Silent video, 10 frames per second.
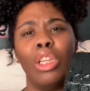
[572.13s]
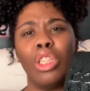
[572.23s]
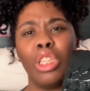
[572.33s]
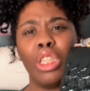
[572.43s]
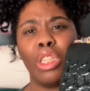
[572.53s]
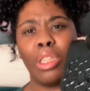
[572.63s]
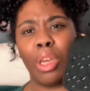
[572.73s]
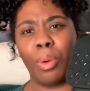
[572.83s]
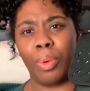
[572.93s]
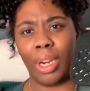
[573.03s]
she's
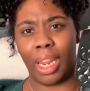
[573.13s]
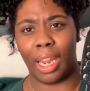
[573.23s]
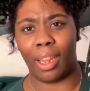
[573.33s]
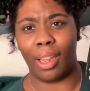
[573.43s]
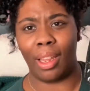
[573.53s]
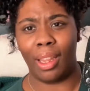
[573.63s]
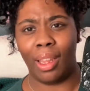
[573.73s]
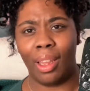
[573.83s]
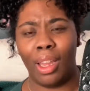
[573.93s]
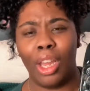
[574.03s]
so pretty.
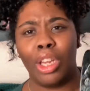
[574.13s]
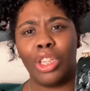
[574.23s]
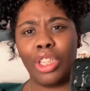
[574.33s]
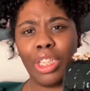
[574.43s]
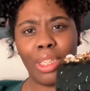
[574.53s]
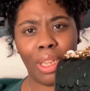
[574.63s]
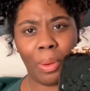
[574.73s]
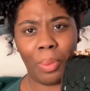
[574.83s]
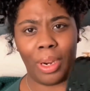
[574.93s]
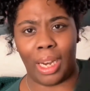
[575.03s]
She's
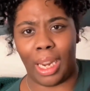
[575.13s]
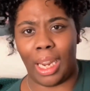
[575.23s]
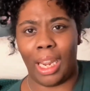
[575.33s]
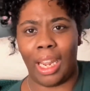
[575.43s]
so pretty.